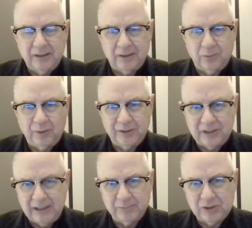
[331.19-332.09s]
with
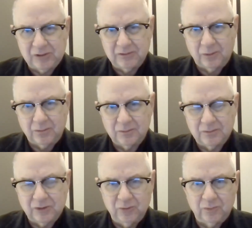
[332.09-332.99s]
attempts
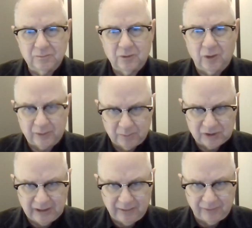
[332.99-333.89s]
to hurt
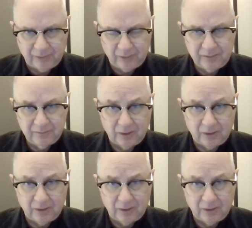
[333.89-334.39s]
themselves or